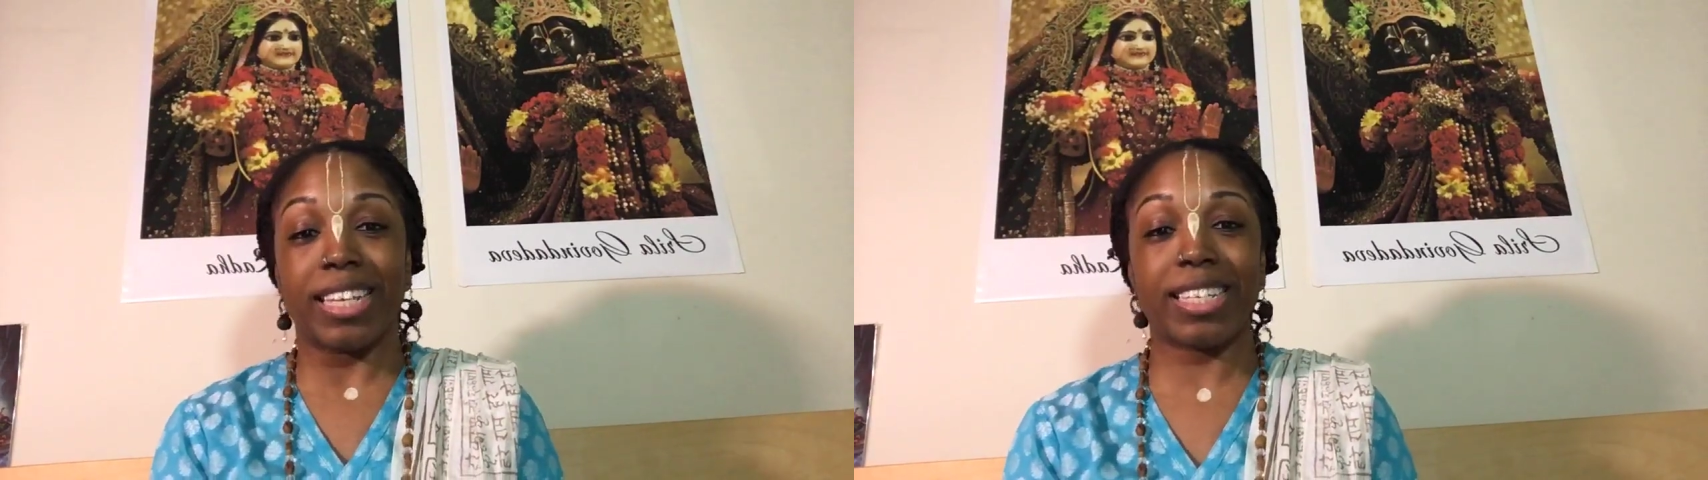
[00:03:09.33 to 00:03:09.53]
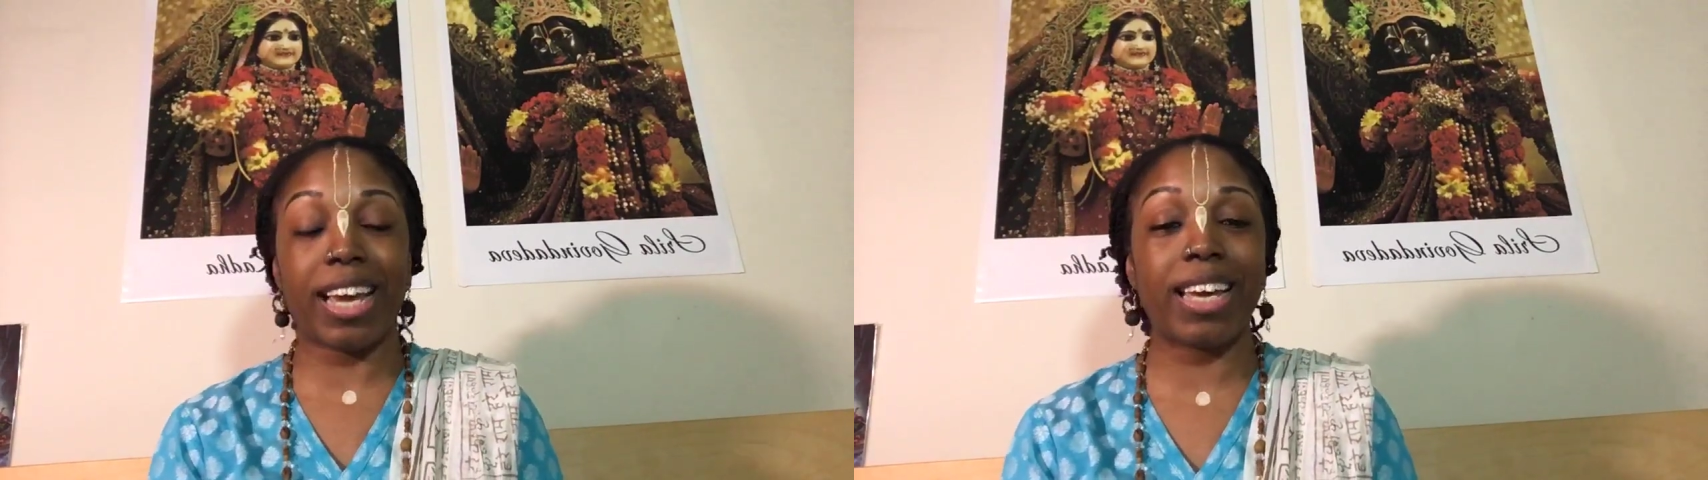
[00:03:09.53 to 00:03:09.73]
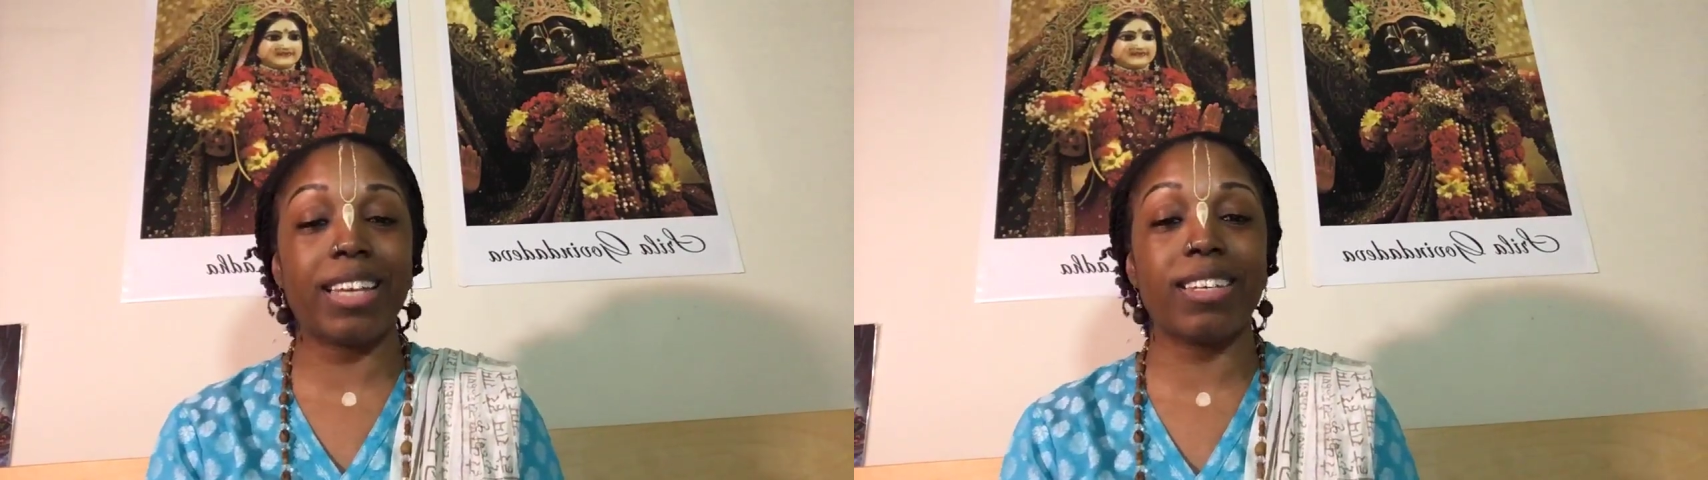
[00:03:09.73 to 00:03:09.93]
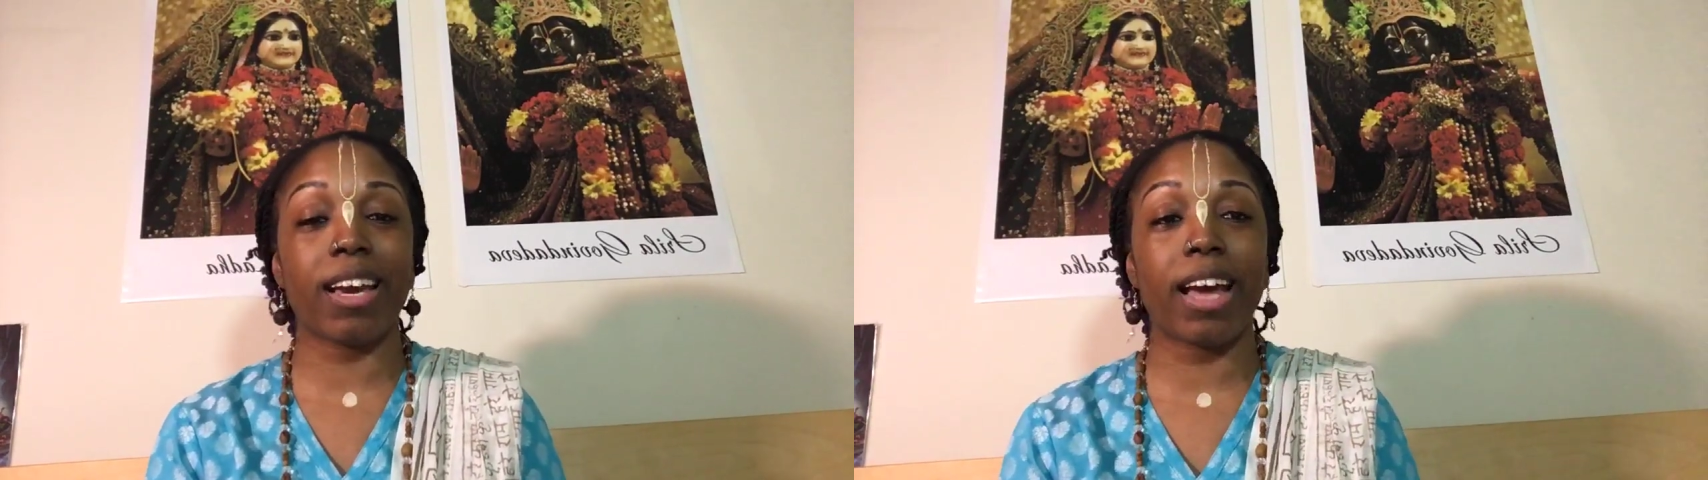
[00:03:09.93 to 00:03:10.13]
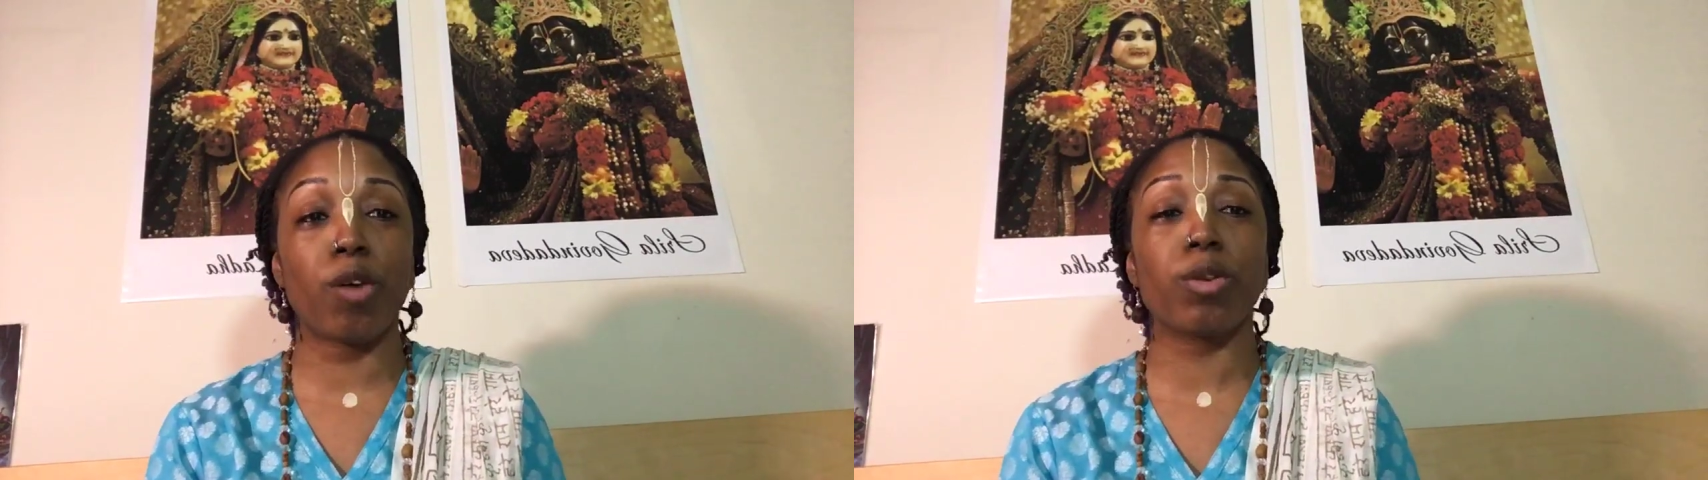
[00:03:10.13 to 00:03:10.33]
day in,
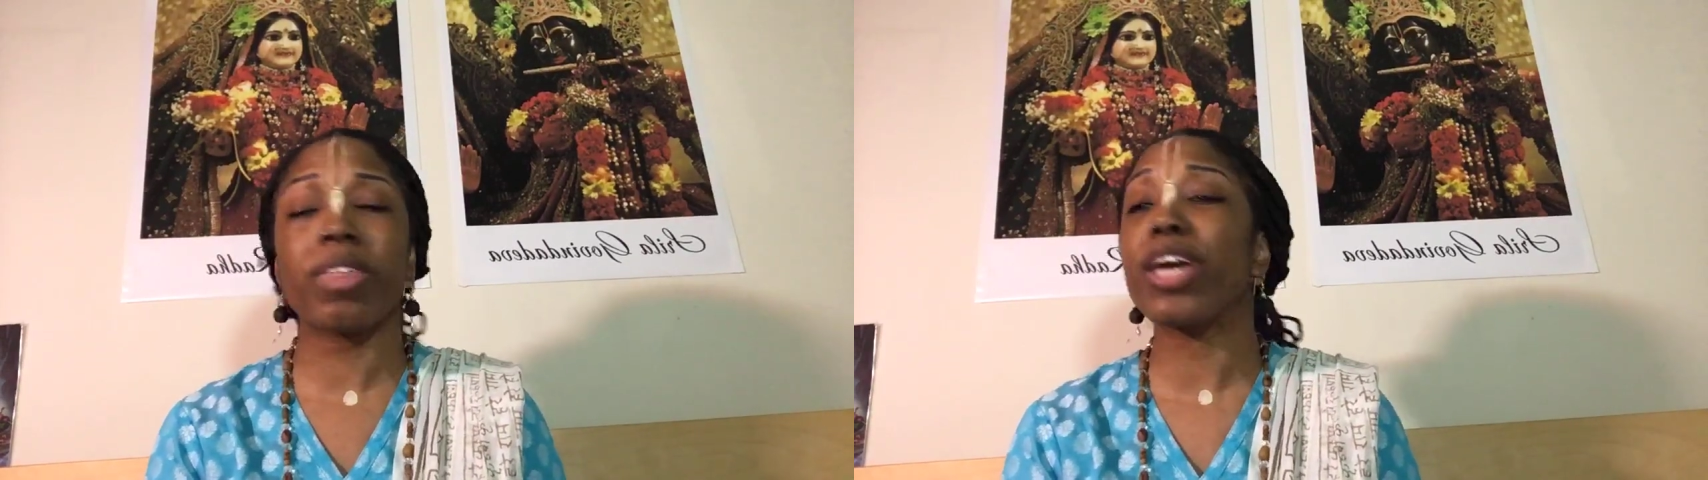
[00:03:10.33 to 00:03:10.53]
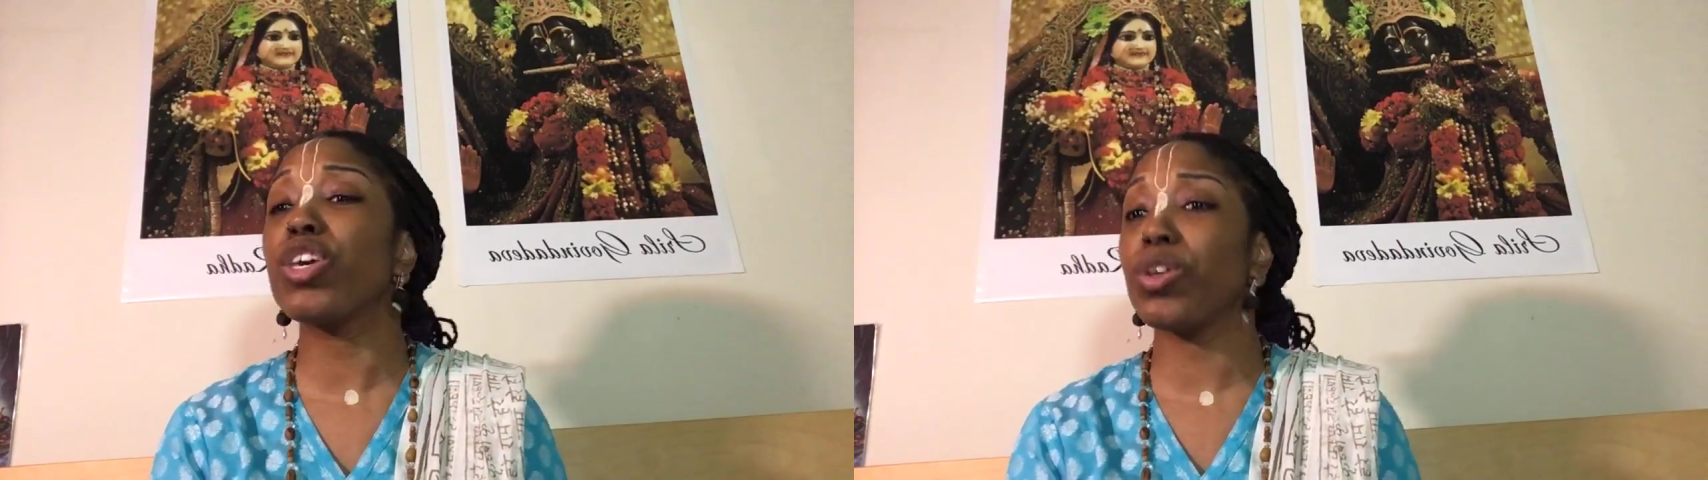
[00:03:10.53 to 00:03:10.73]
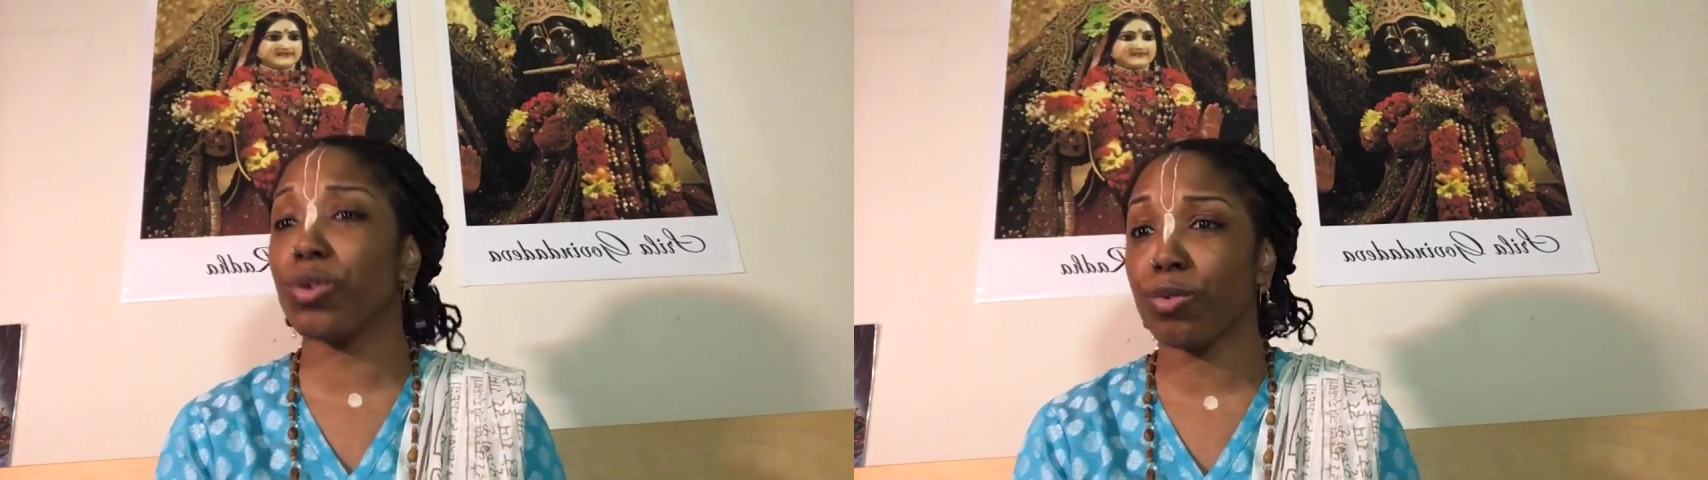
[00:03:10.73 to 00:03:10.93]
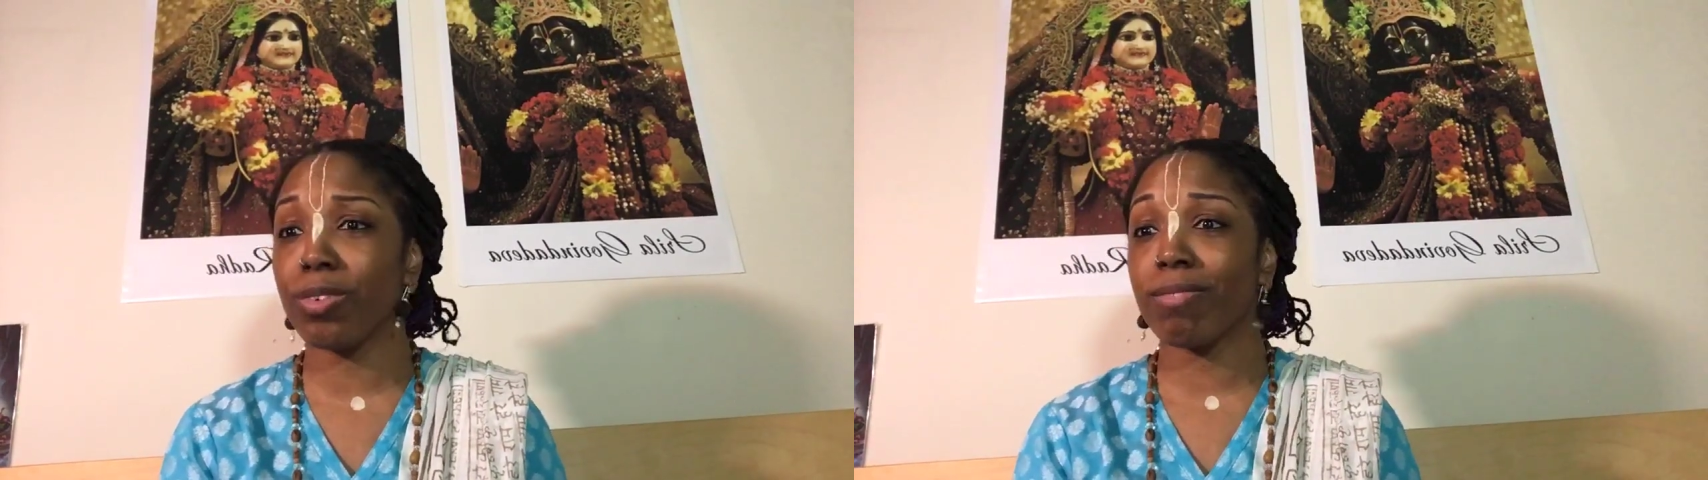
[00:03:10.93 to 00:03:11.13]
day out. Thank you.